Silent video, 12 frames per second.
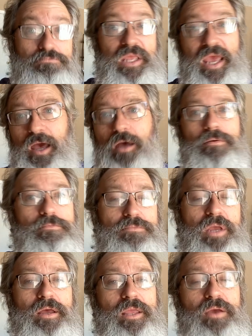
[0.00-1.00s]
yeah,
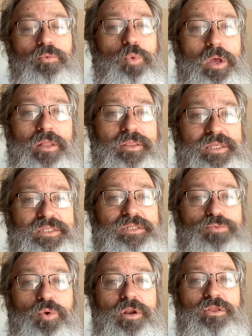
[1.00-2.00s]
yeah, it will. This is
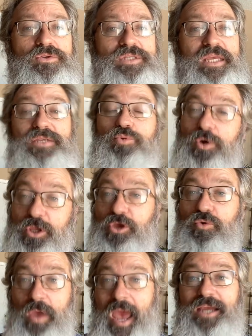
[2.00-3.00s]
one of those things where
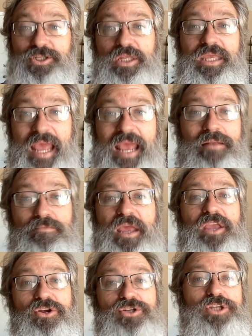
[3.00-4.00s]
you actually can
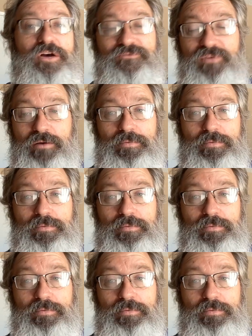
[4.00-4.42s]
make yourself feel